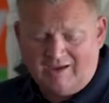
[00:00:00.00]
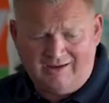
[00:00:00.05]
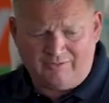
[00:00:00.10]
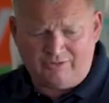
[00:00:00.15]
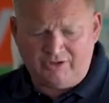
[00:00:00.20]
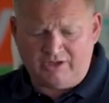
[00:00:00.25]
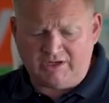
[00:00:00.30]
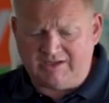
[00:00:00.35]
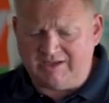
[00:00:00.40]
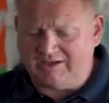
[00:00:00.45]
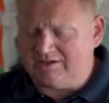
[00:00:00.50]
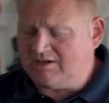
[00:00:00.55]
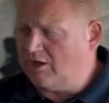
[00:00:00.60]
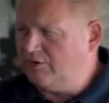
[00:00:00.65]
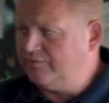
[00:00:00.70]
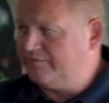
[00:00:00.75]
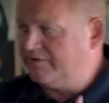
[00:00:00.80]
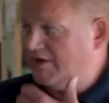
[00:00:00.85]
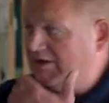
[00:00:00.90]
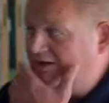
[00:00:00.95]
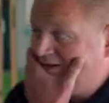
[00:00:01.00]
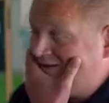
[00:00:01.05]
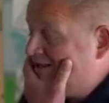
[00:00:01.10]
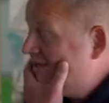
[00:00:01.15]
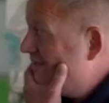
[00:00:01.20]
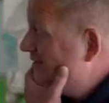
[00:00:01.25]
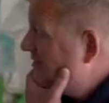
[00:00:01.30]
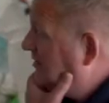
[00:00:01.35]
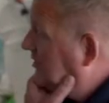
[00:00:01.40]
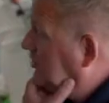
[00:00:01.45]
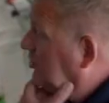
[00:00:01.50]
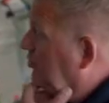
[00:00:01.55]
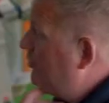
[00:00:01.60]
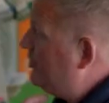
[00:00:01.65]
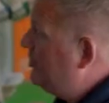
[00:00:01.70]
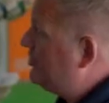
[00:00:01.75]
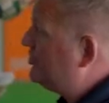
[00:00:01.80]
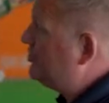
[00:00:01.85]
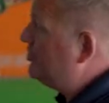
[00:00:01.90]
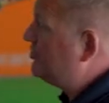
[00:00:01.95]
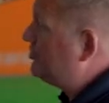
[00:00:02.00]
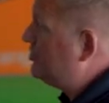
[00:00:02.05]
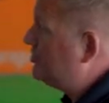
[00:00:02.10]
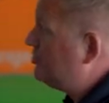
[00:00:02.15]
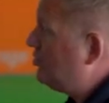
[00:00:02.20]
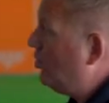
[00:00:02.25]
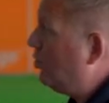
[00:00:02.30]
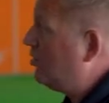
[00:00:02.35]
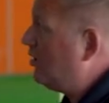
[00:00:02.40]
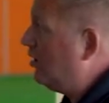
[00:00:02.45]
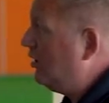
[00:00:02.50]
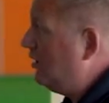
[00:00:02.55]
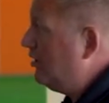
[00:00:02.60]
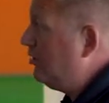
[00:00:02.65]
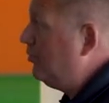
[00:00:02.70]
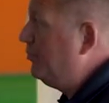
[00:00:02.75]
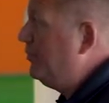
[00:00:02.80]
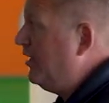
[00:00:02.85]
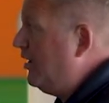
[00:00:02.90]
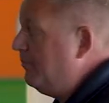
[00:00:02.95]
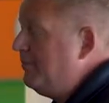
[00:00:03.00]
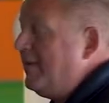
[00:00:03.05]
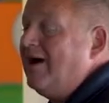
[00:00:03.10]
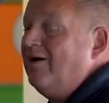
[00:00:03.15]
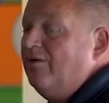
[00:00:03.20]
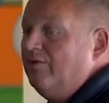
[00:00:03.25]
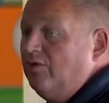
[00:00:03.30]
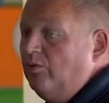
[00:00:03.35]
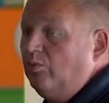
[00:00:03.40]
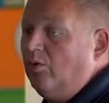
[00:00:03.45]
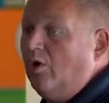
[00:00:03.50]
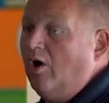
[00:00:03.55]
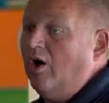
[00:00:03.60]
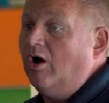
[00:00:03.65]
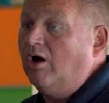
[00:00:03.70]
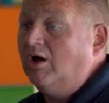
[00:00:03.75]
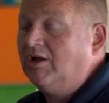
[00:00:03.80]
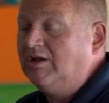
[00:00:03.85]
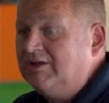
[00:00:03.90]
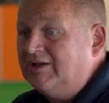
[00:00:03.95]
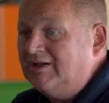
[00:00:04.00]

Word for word: And I'm going to kick over to Chris just to talk a little bit about the what